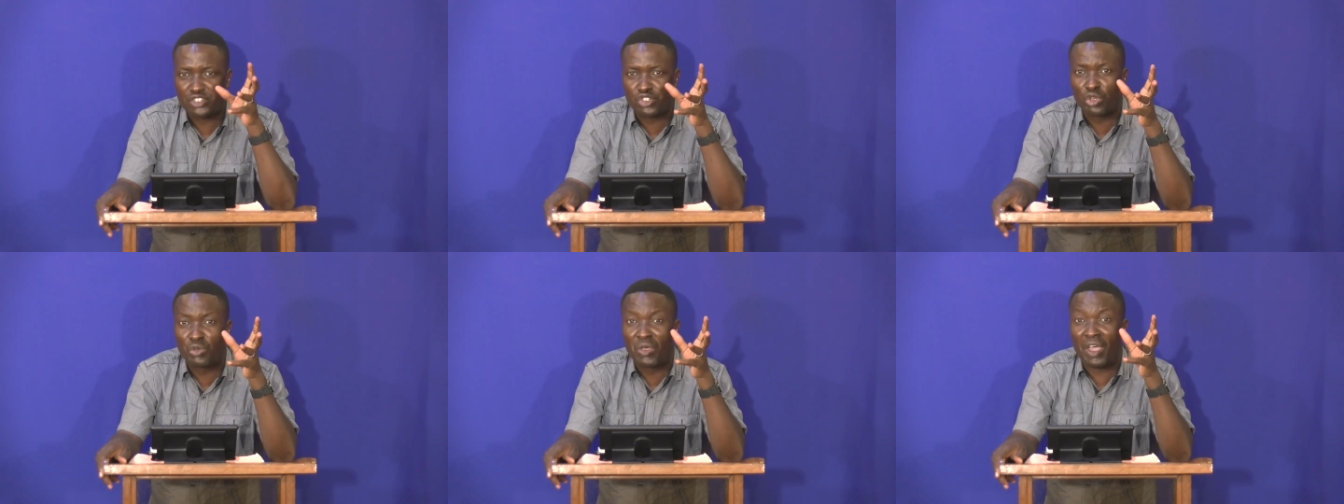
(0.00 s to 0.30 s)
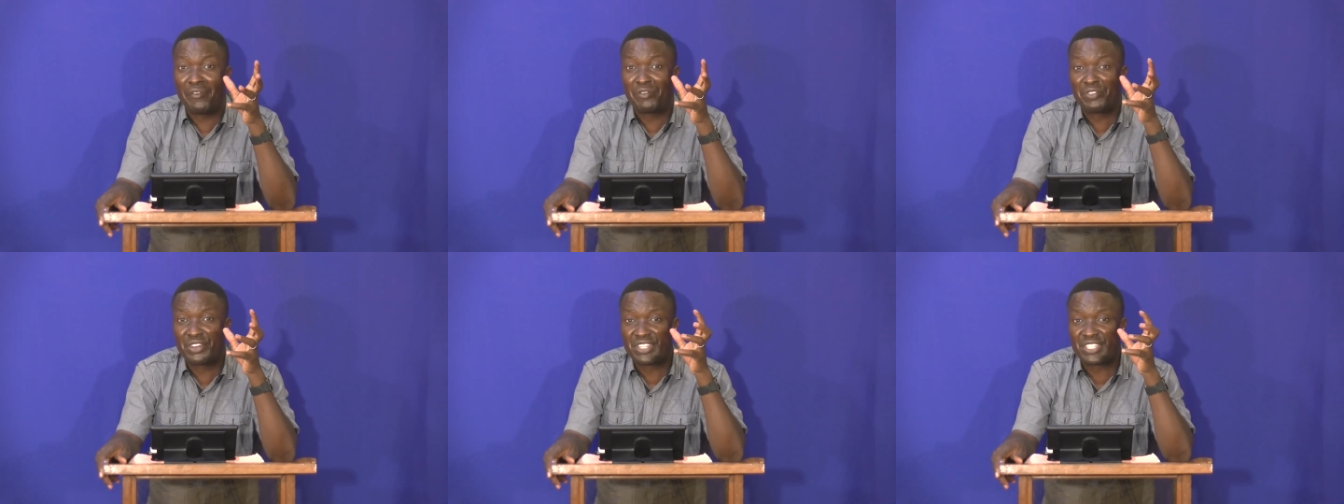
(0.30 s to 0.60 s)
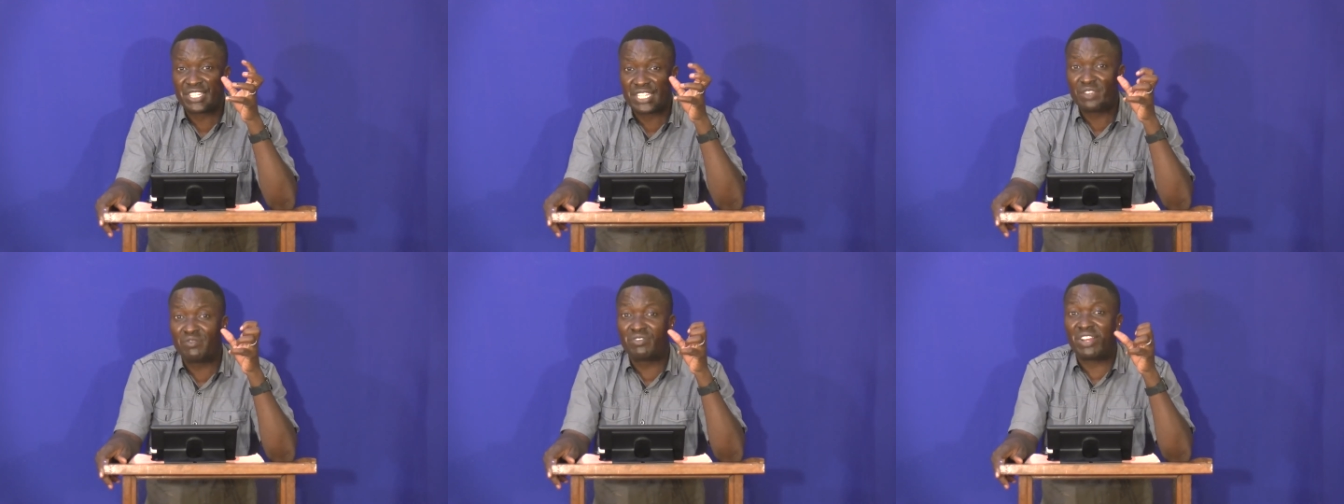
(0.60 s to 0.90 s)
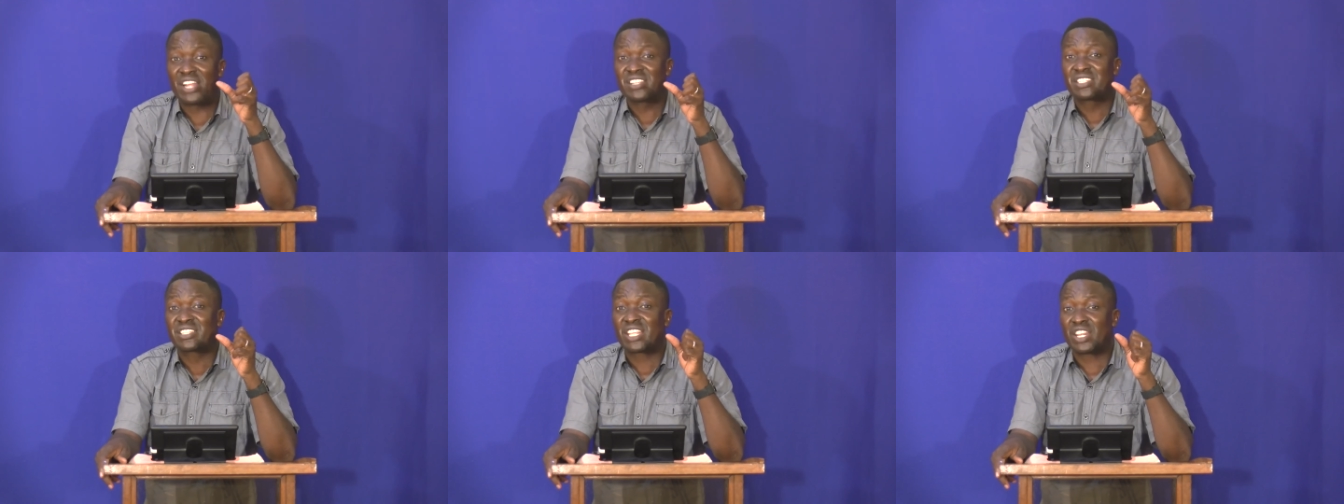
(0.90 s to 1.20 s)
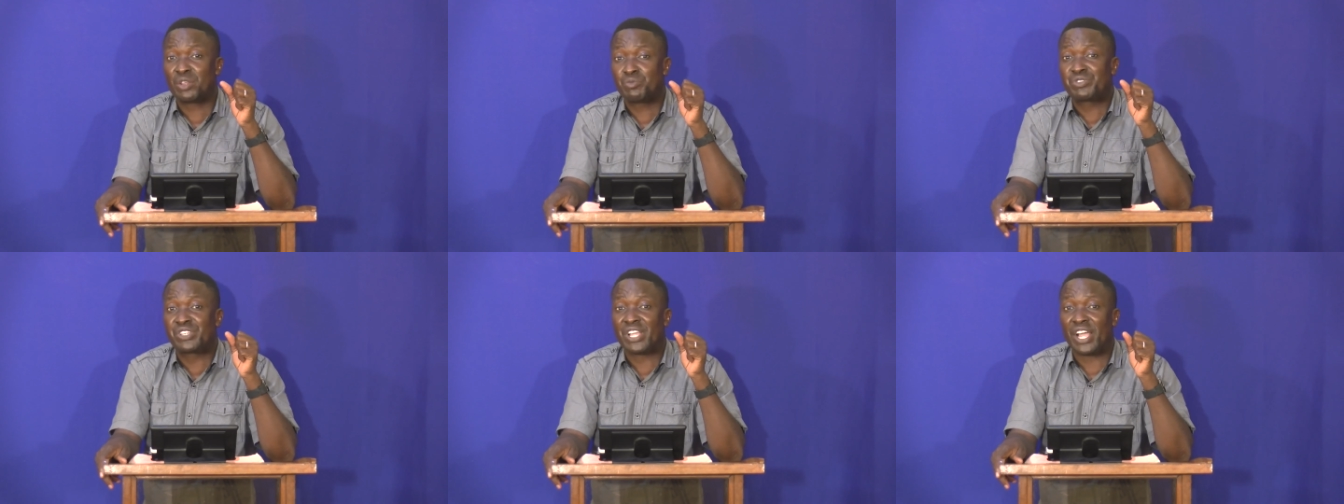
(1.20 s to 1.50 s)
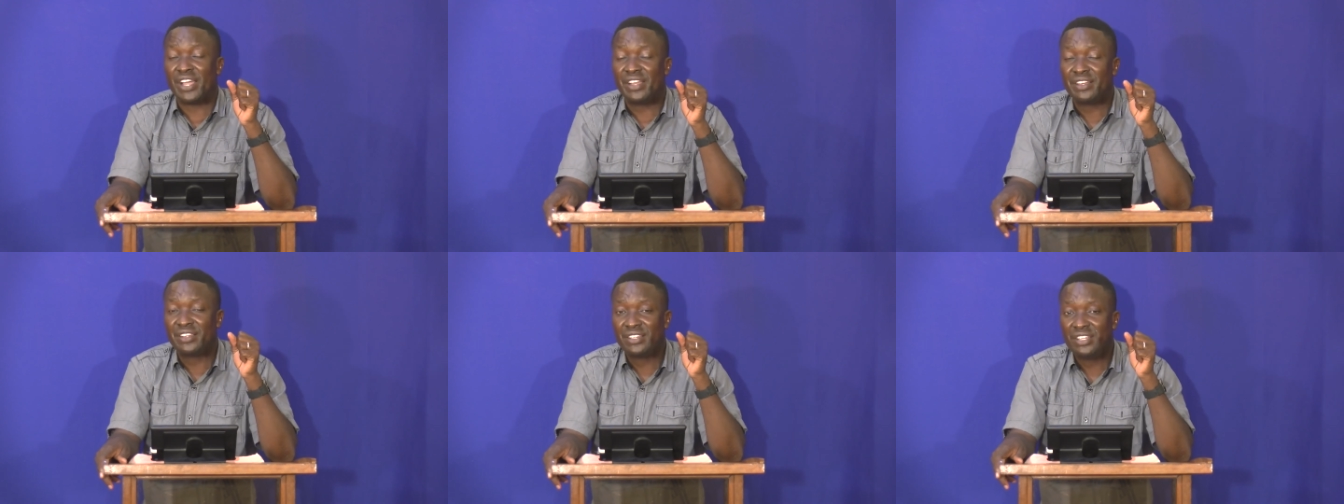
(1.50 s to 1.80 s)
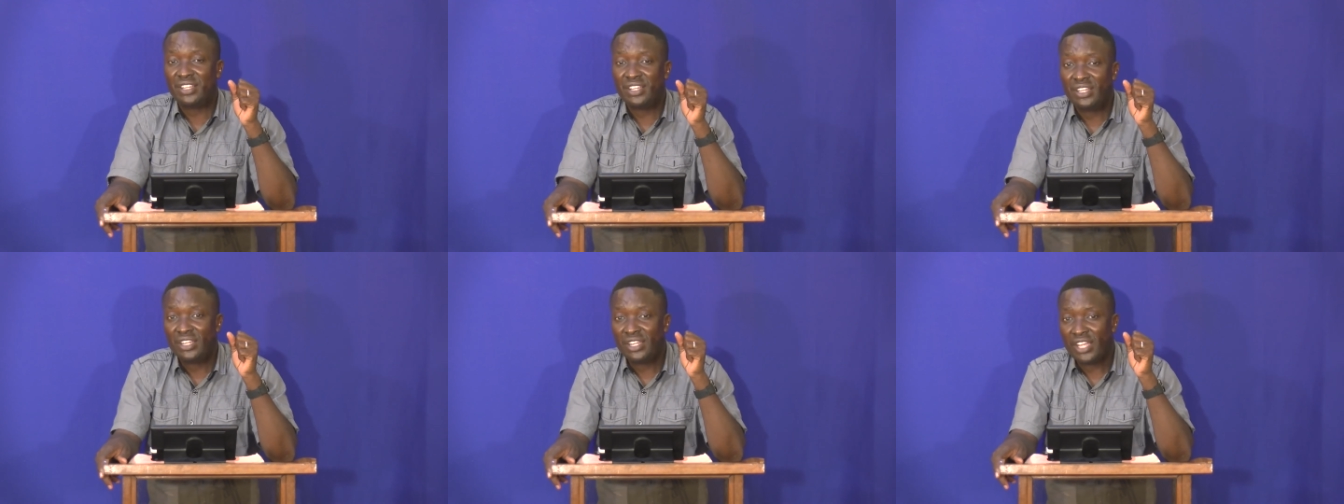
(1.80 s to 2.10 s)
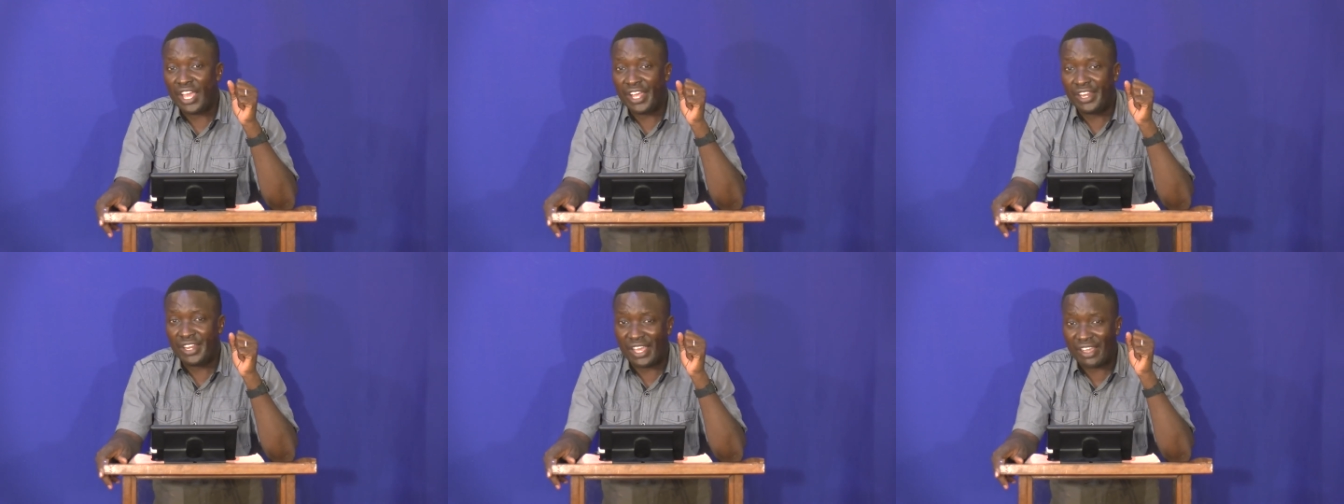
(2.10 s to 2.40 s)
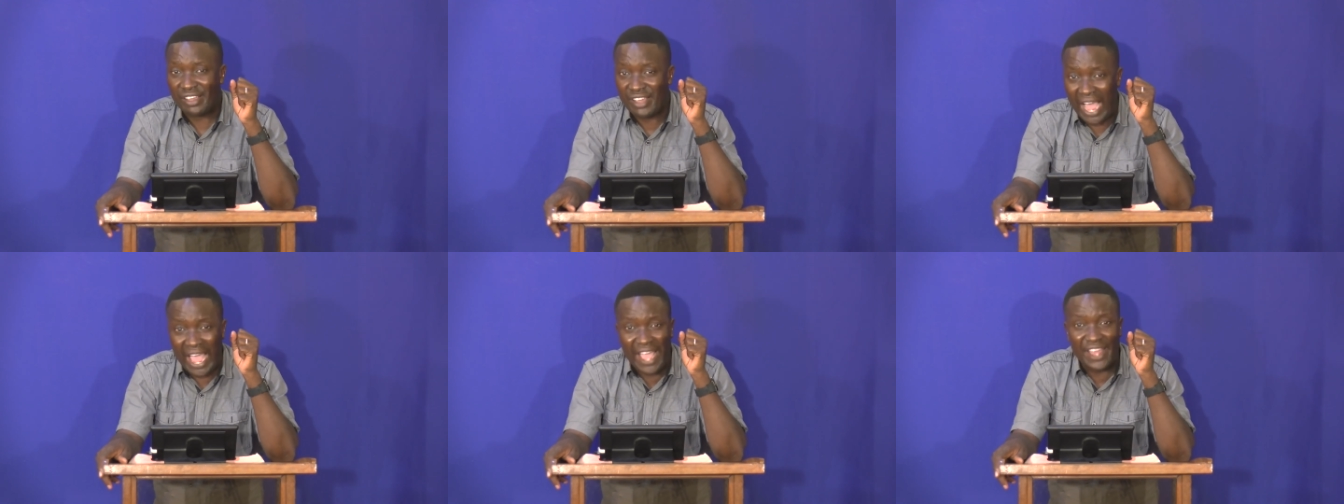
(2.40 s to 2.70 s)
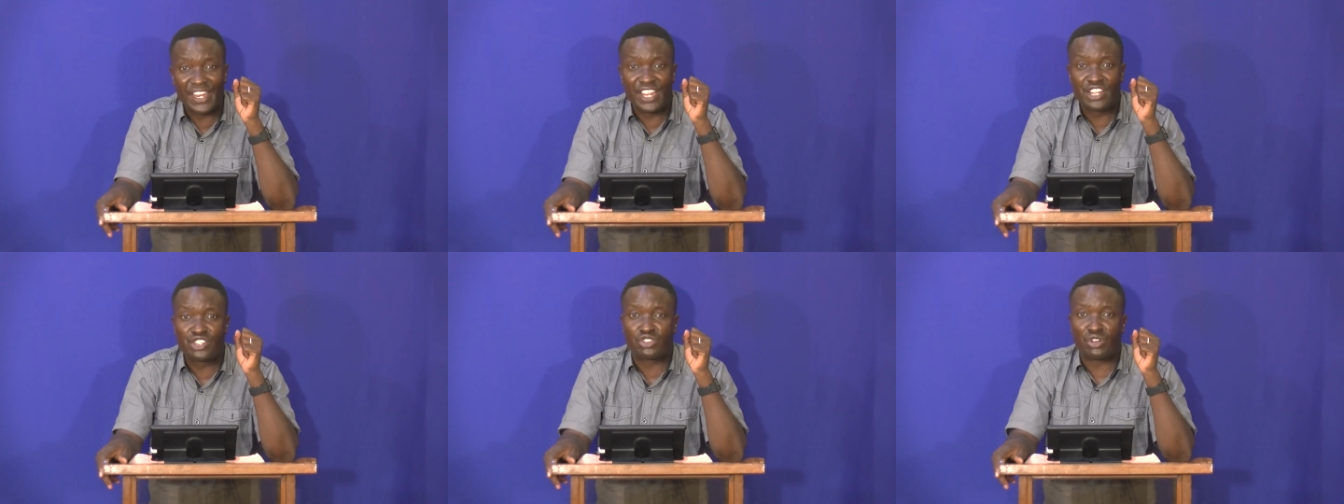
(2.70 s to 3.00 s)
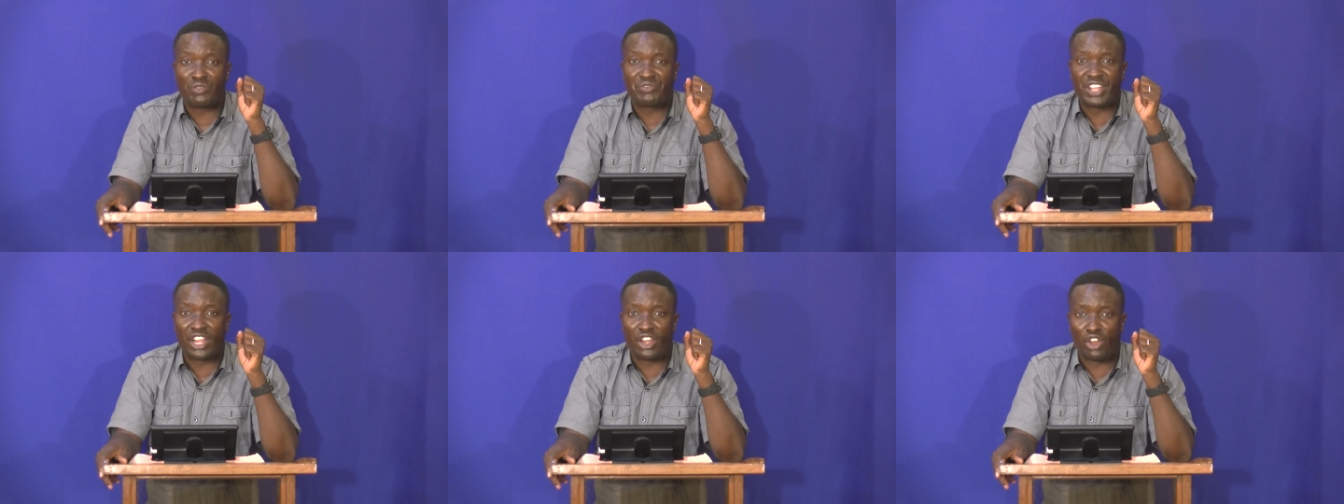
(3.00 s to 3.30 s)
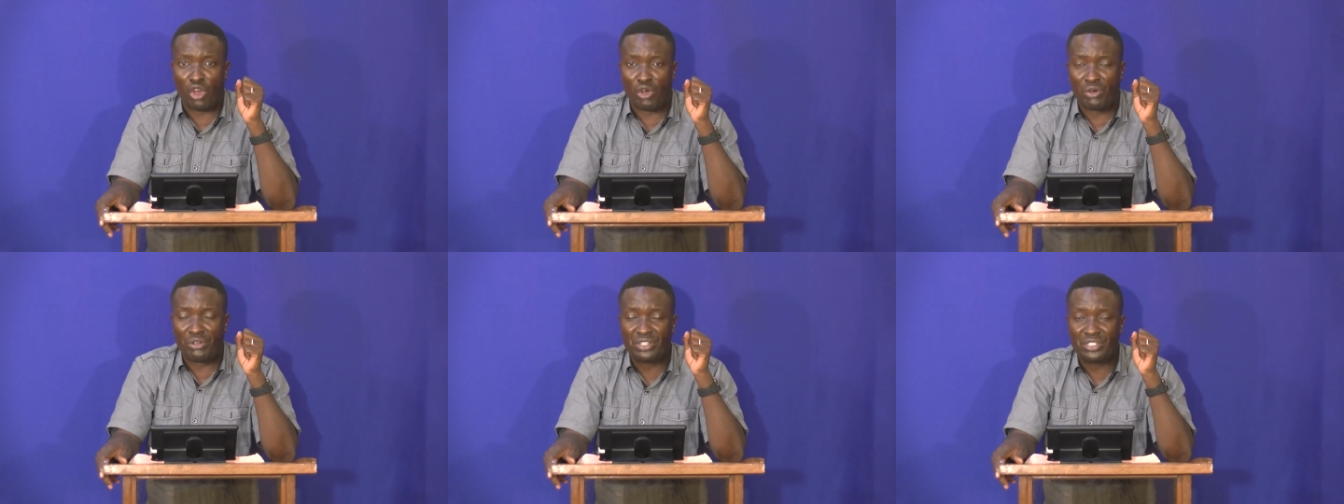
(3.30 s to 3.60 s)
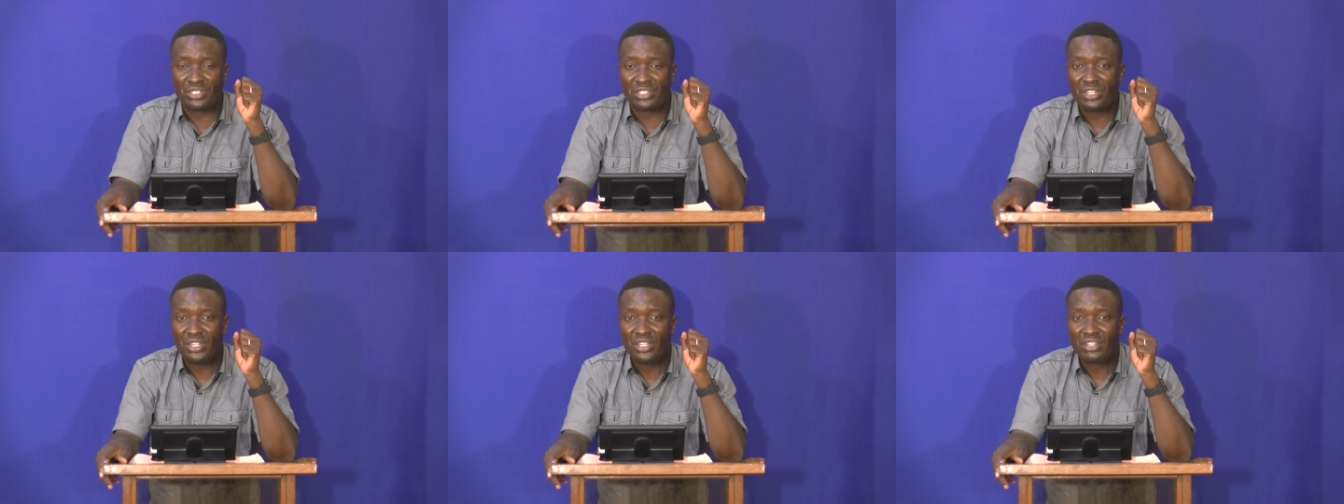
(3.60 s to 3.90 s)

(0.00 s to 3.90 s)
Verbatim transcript: So you have received the scripture and the guidance of the Lord.